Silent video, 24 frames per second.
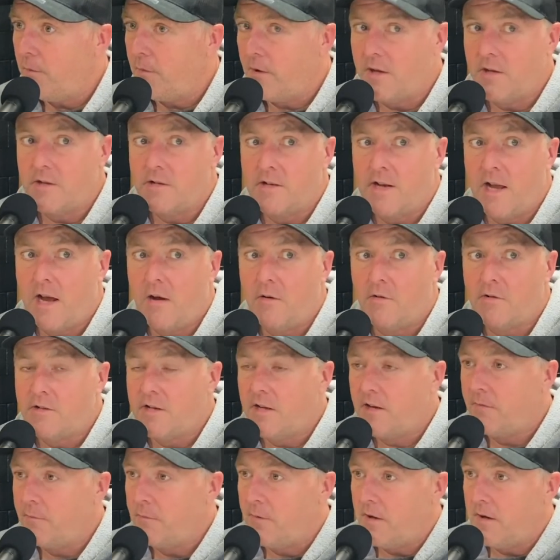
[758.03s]
Because now
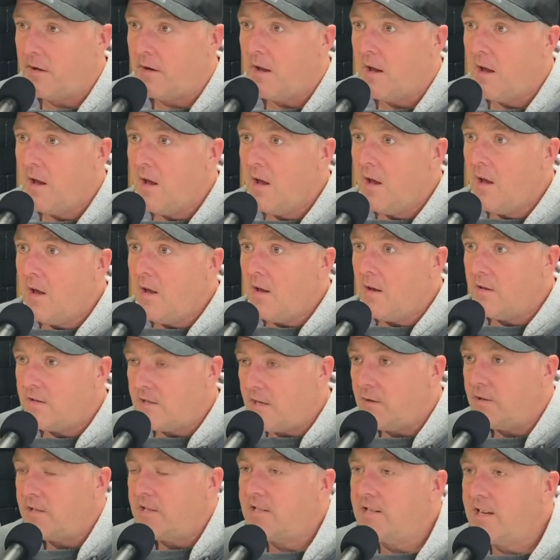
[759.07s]
instead of being,
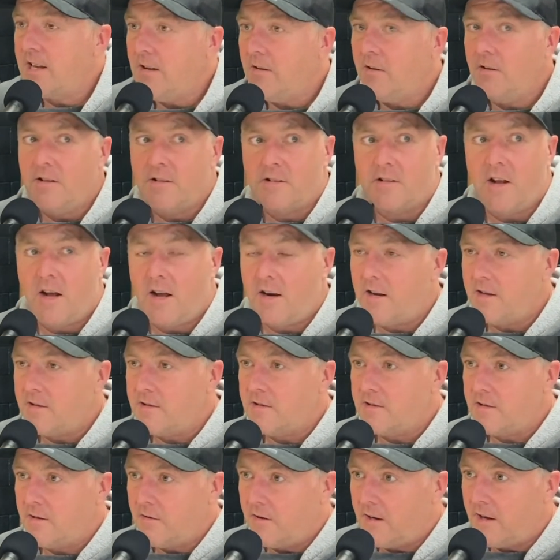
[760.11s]
see, skill is not
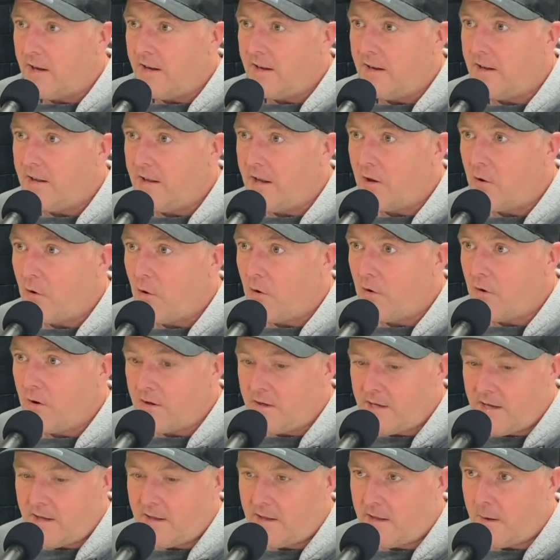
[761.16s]
necessarily getting in that corner and
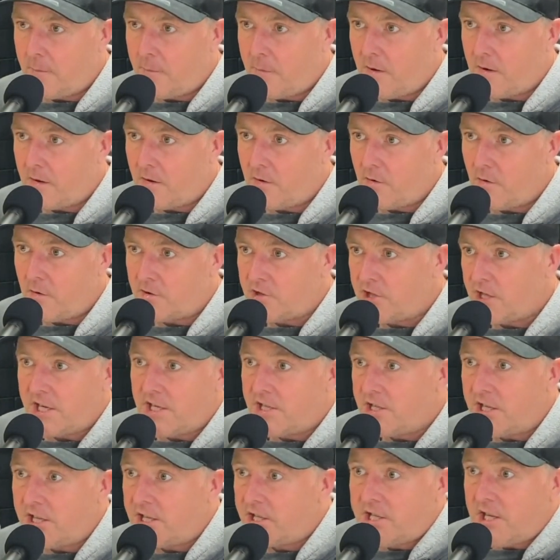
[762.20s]
taking that puck and going chicky,
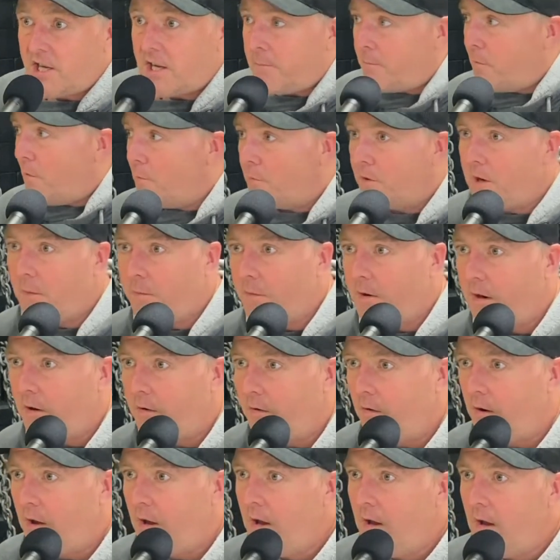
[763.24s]
chicky, chicky, boom, coming
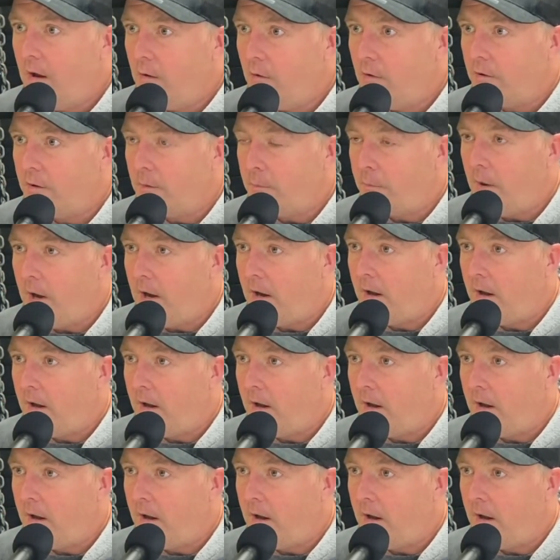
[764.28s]
out with the puck.